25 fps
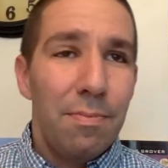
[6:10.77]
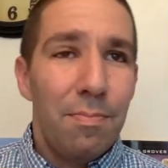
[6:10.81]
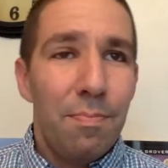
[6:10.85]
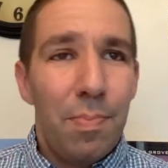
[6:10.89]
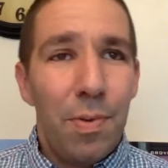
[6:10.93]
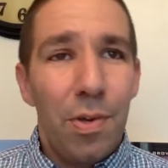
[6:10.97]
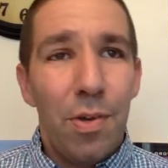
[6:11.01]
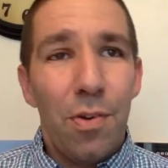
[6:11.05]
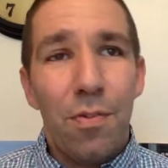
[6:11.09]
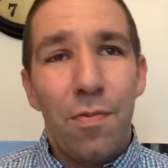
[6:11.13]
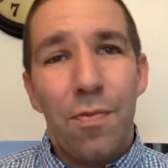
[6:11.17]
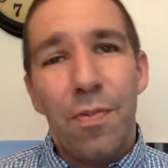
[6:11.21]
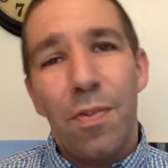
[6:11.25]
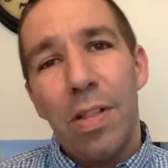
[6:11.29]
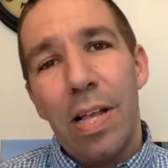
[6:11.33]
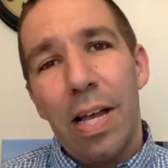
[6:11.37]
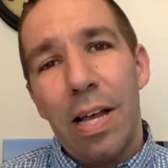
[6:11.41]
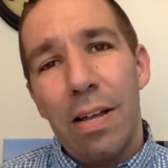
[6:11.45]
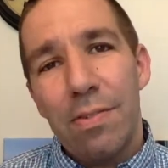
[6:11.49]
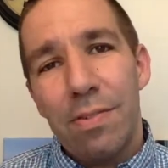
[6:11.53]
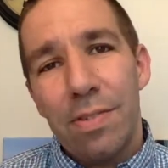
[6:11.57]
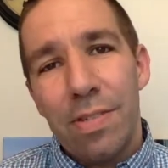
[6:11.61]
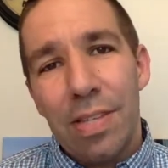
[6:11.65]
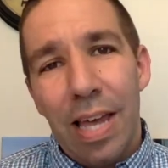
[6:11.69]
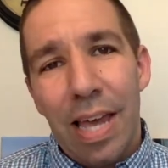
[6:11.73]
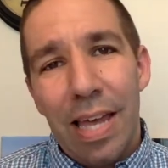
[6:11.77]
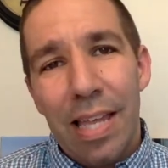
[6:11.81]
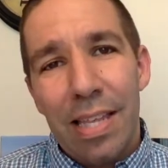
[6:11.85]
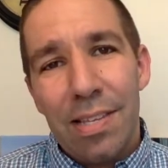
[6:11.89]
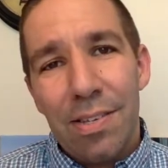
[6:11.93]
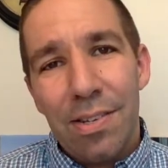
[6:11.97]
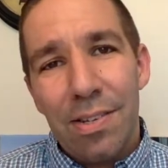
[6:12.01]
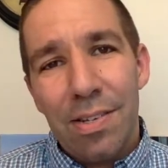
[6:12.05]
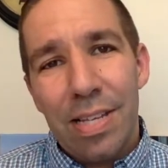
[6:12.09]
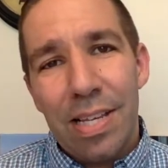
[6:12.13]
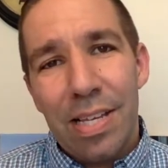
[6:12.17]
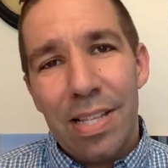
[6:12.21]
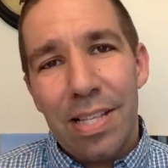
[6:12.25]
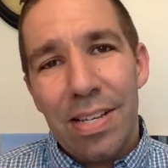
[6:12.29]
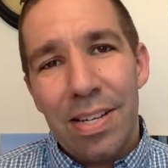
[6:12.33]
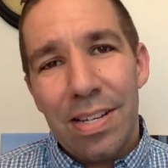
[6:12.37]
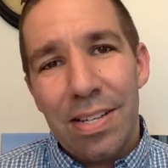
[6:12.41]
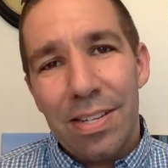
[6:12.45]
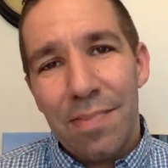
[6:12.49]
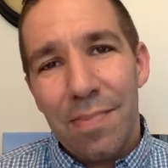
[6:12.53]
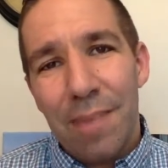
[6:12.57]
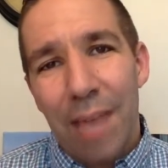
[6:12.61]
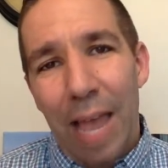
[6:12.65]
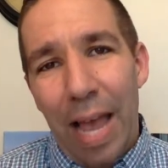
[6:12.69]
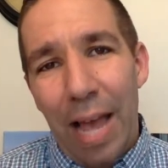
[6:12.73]
Beautiful outside. Let's go take a look at
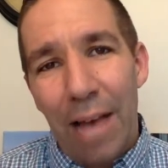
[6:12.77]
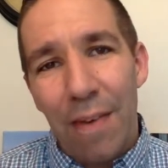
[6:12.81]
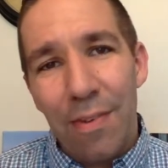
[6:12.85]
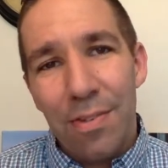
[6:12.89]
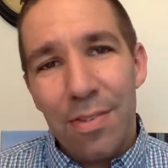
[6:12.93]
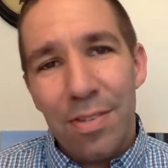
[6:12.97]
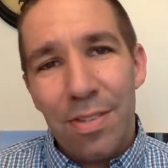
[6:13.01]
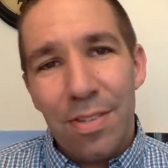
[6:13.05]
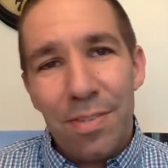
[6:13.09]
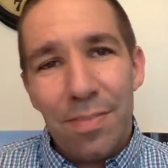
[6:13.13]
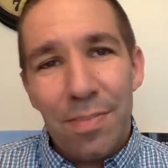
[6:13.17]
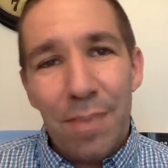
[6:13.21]
some houses.